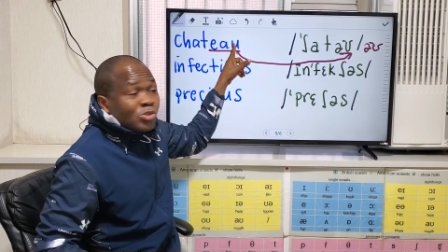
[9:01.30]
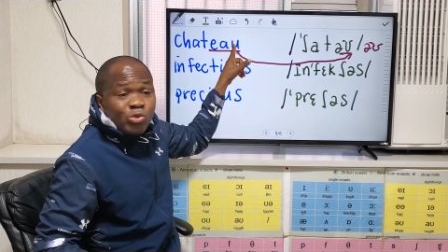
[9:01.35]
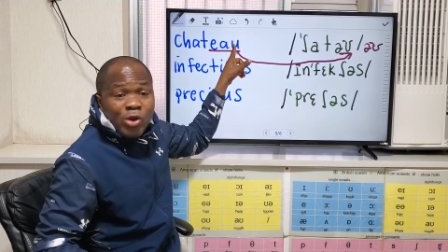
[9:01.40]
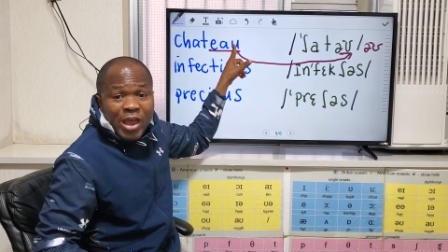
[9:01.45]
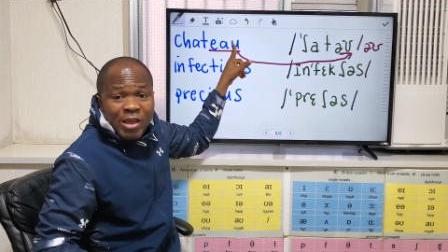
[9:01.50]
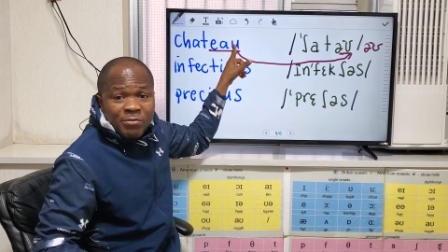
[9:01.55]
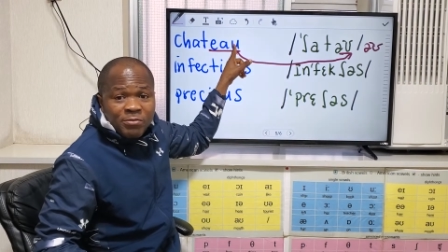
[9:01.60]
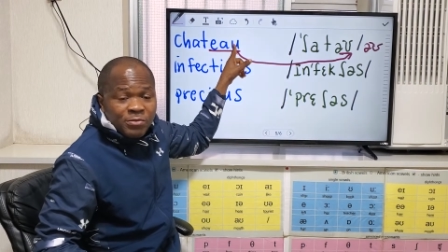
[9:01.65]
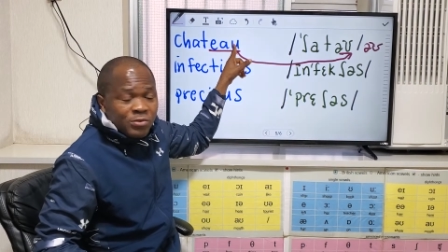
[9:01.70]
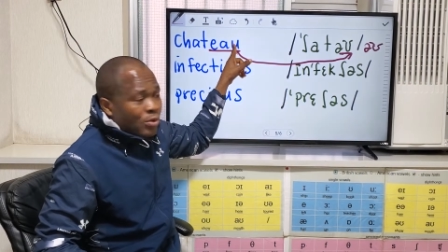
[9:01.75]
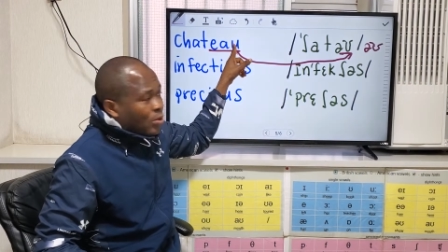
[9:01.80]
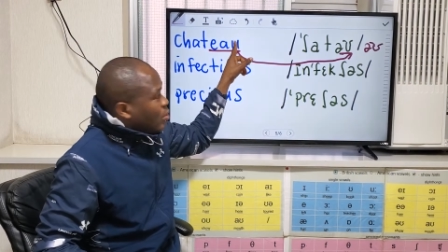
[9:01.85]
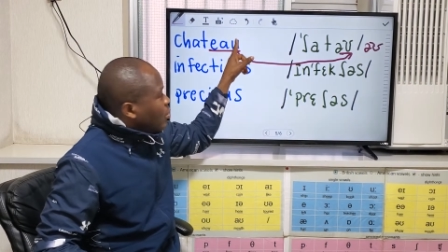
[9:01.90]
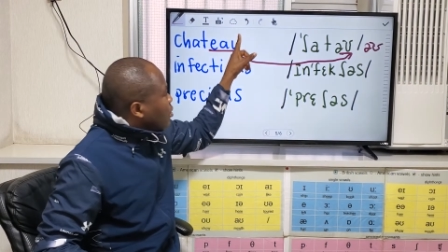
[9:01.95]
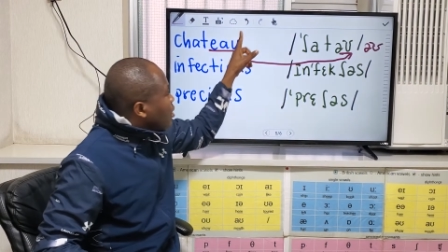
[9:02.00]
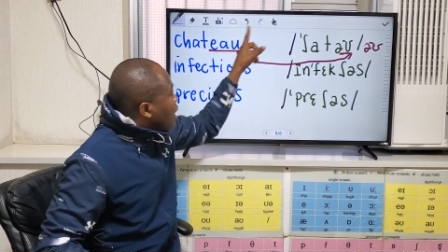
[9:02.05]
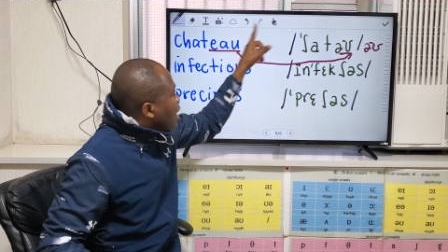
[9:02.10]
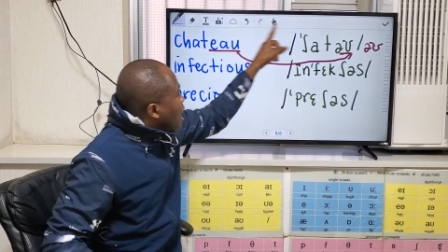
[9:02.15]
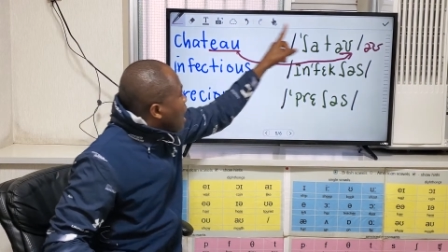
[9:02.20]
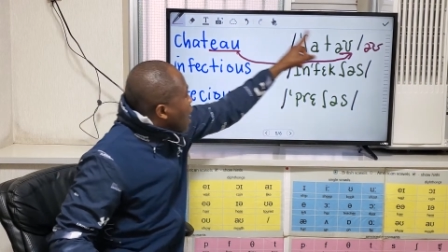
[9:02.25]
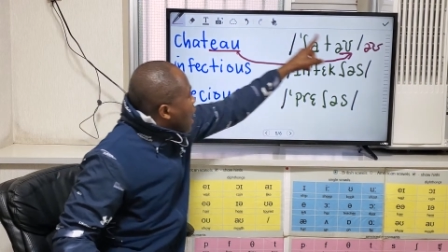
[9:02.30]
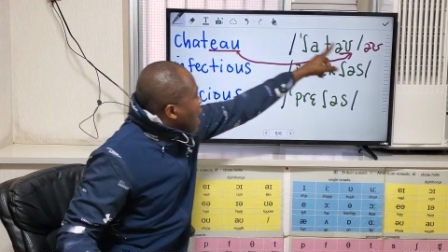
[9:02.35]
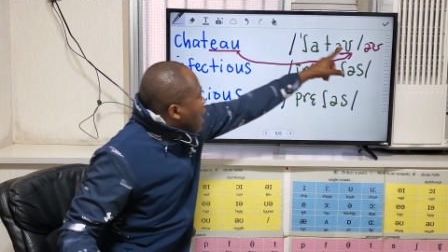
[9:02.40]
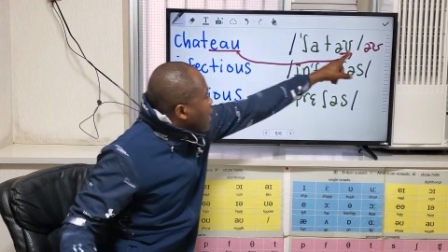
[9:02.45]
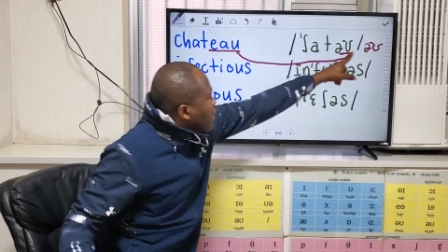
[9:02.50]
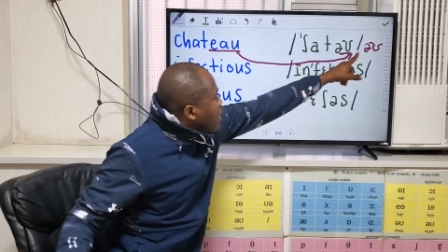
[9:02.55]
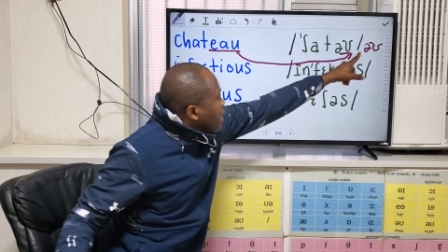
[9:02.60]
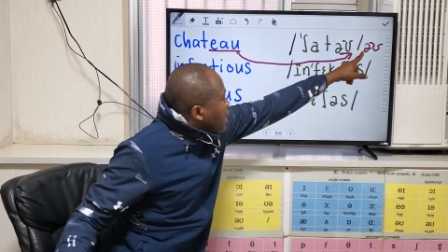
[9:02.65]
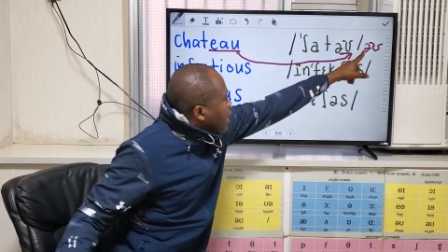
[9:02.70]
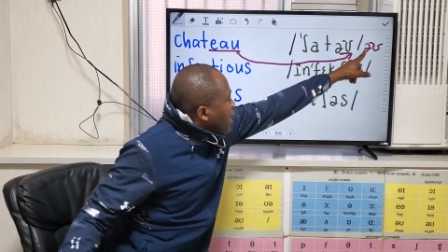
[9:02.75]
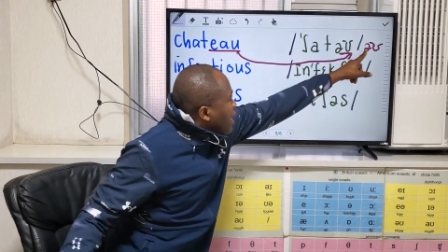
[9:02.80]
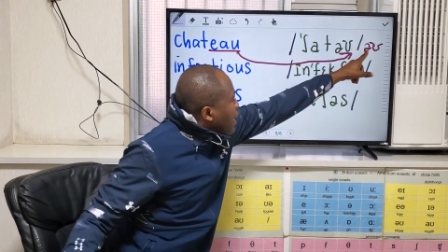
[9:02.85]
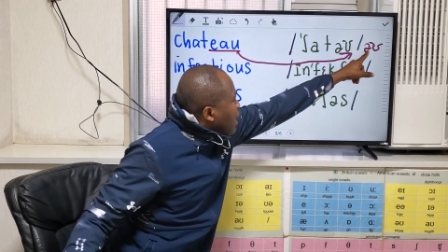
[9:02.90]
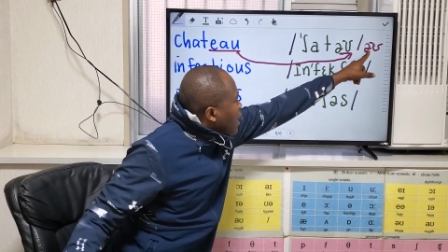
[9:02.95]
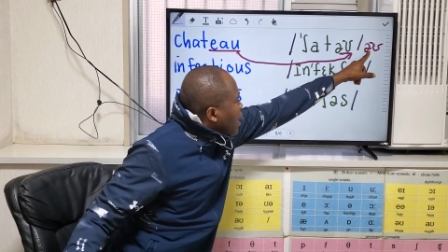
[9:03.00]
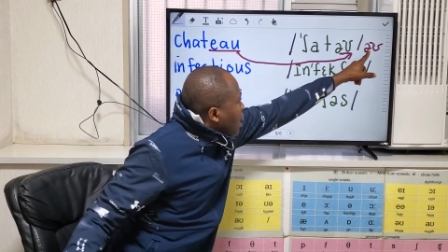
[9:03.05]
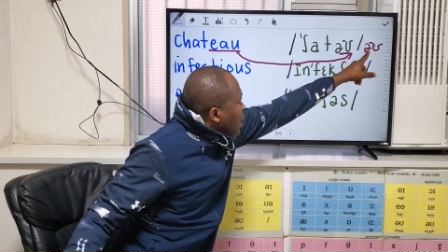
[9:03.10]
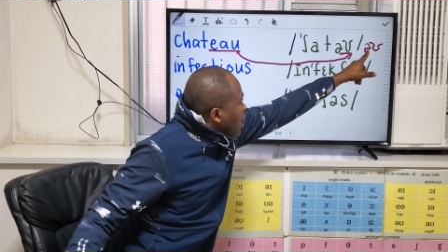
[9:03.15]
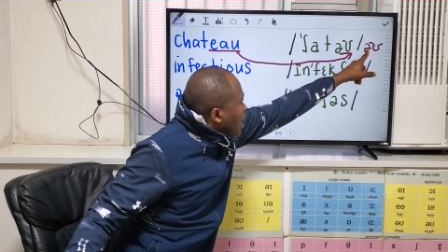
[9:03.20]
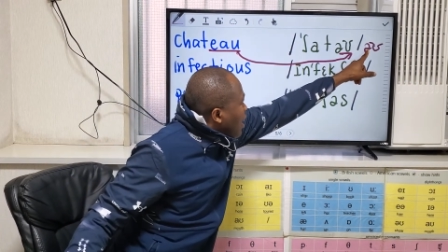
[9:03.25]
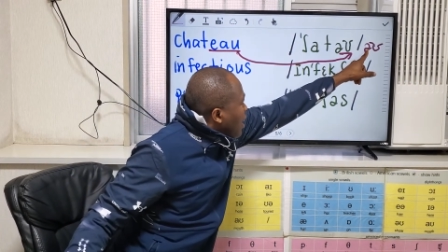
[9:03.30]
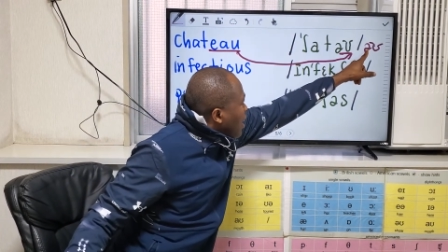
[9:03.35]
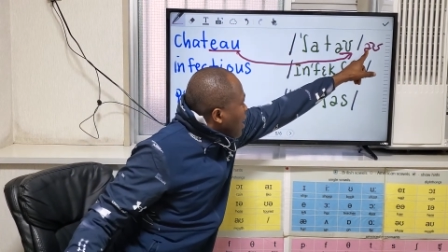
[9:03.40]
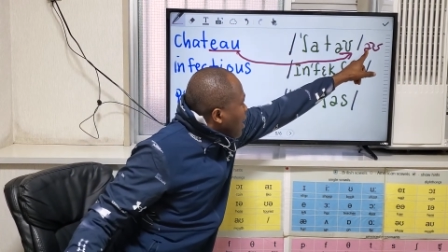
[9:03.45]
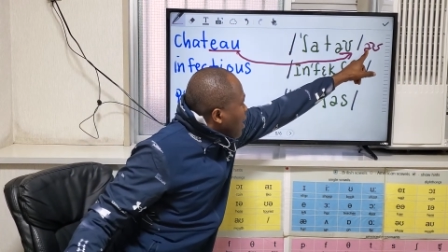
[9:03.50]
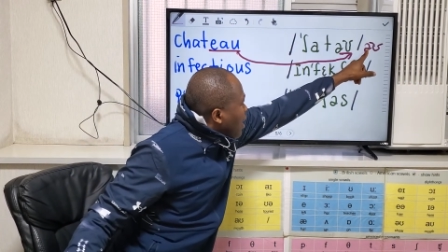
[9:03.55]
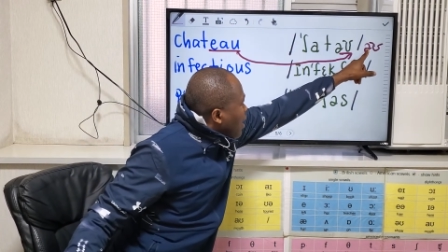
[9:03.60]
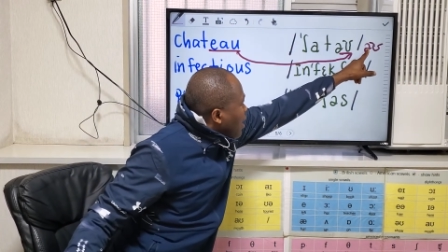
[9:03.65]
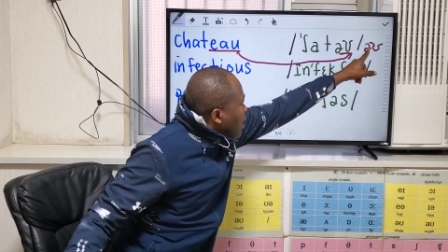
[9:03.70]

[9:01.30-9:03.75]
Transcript: triphthong and the R